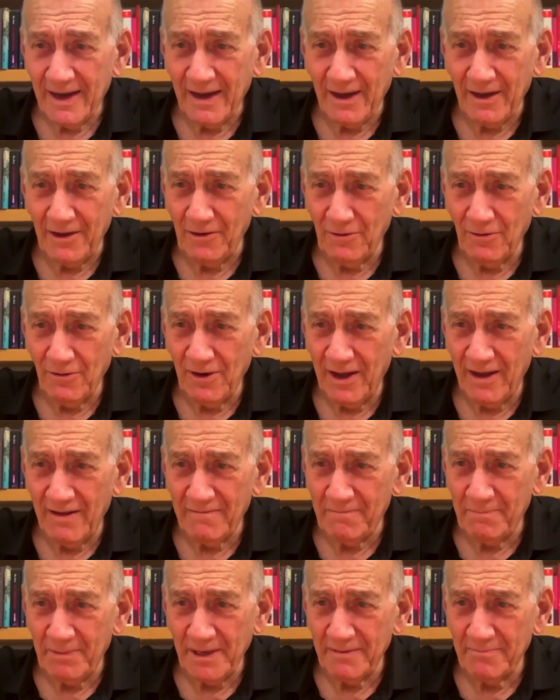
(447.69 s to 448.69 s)
You
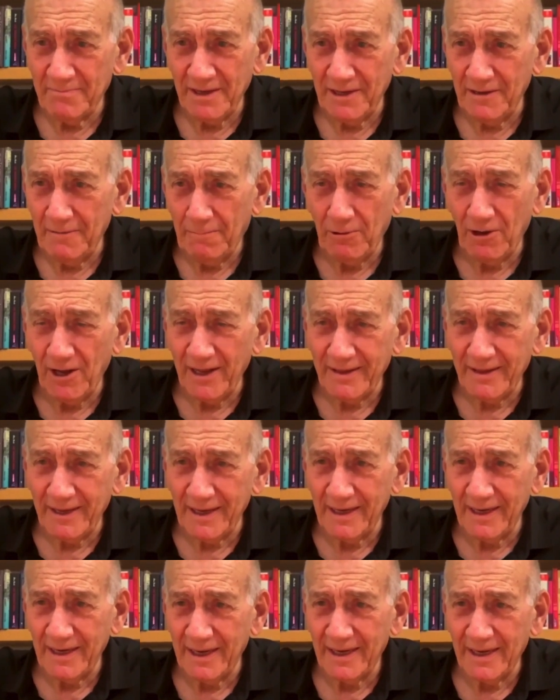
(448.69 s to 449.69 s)
have been manipulating